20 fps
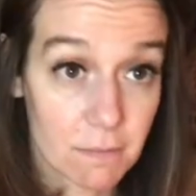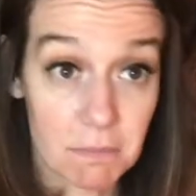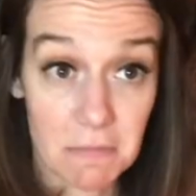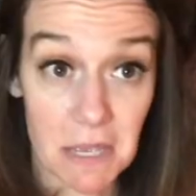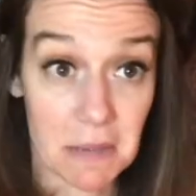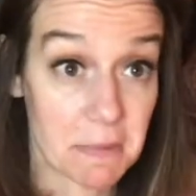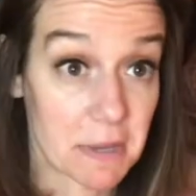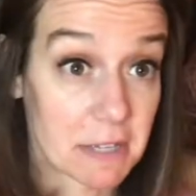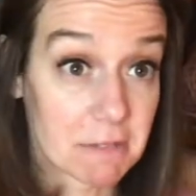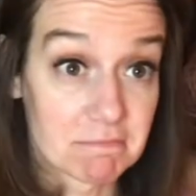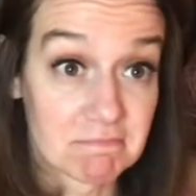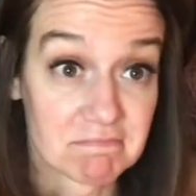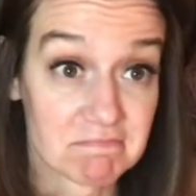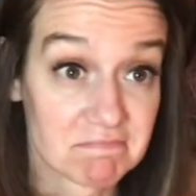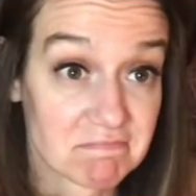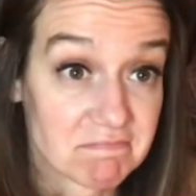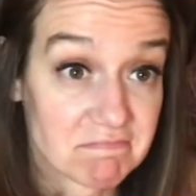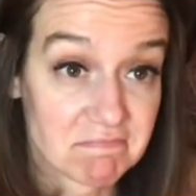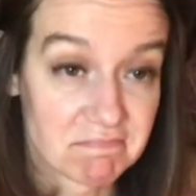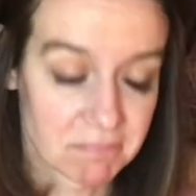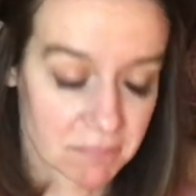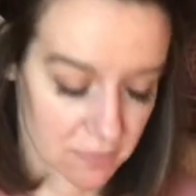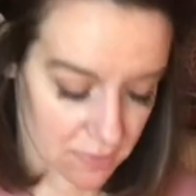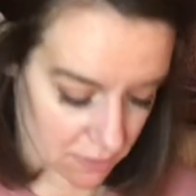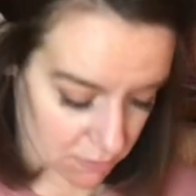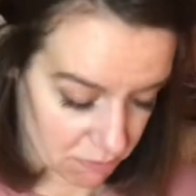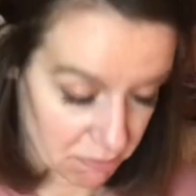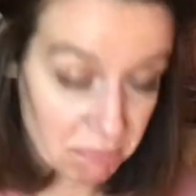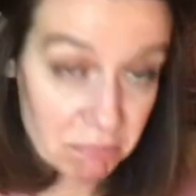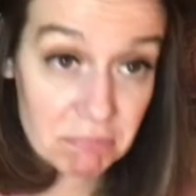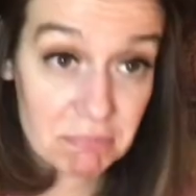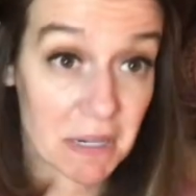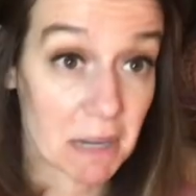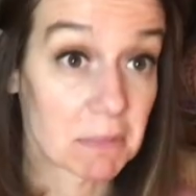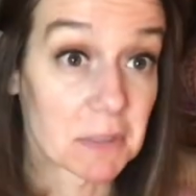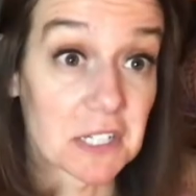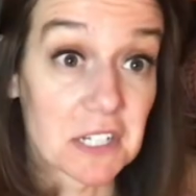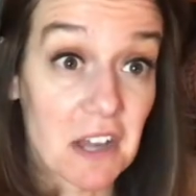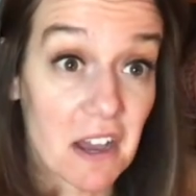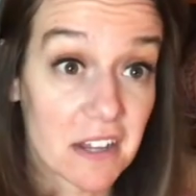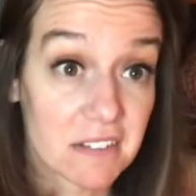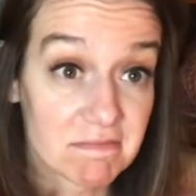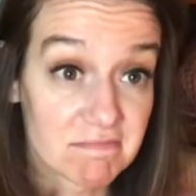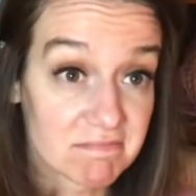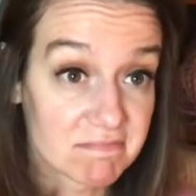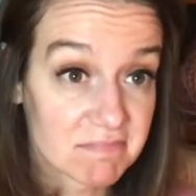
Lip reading: Maybe. Probably not.